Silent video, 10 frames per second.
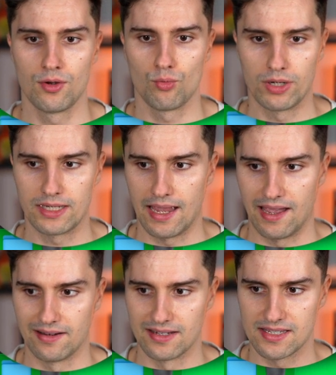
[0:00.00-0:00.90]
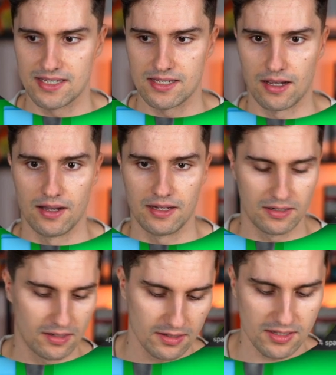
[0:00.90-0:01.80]
We can
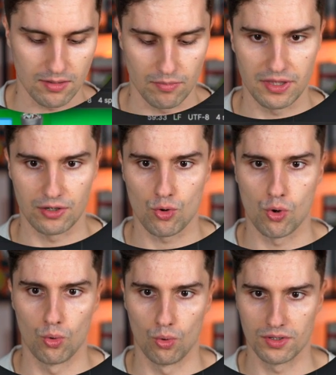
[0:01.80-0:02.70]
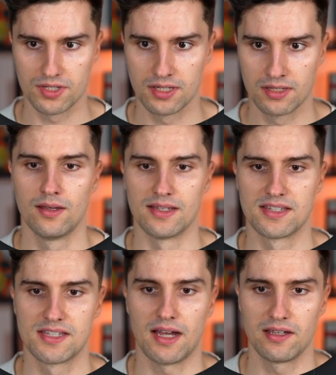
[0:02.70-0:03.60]
assign something called a
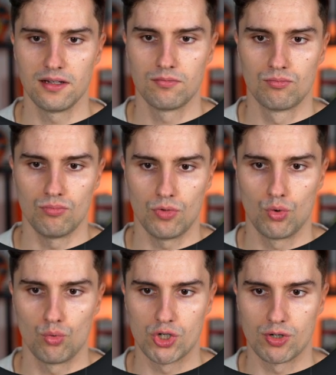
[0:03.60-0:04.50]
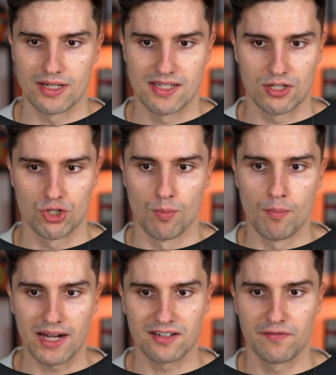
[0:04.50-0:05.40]
style, which you can set to a
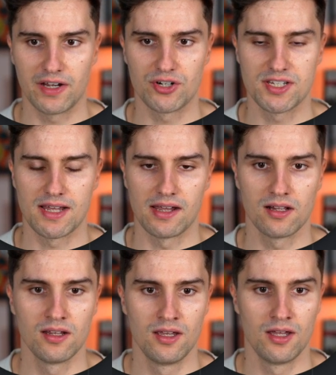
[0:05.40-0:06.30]
magnifier style.